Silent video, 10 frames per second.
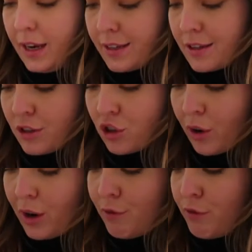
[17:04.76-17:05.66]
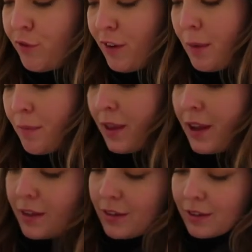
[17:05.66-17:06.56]
Let's try and flip
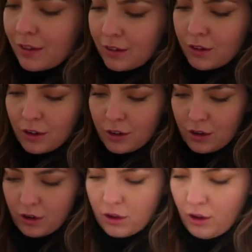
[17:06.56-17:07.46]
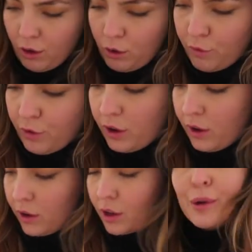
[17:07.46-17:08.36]
this
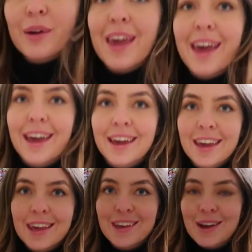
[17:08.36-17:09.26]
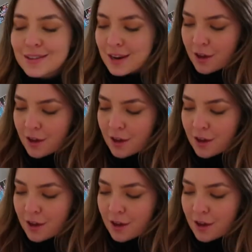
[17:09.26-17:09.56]
over. Okay, here goes